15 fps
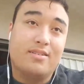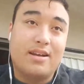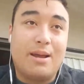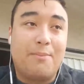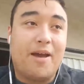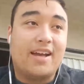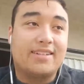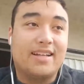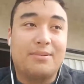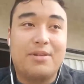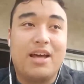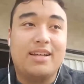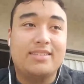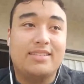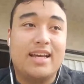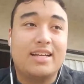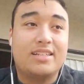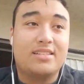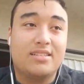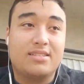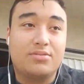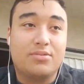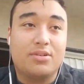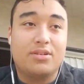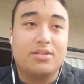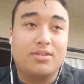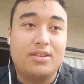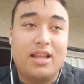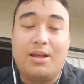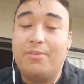or not back. I'm not in Texas
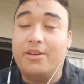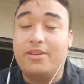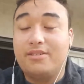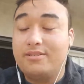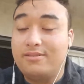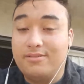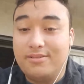or Lubbock.